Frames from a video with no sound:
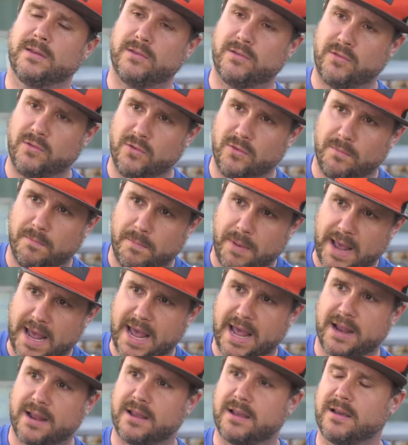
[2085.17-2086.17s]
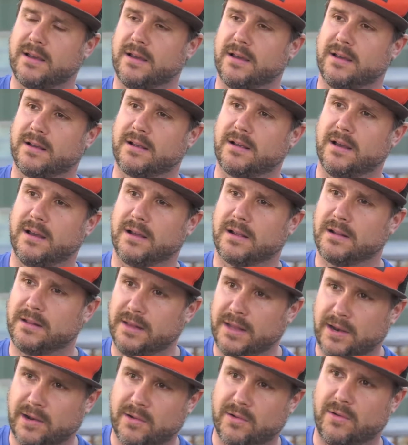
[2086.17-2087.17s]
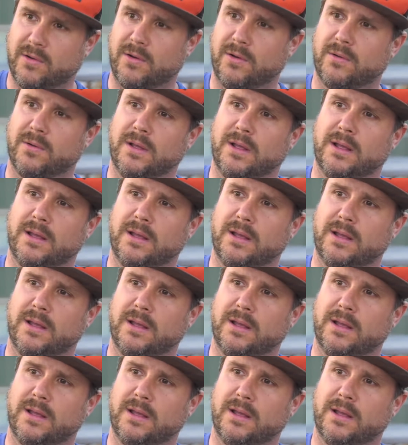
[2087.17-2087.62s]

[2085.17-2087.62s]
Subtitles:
to back a clinical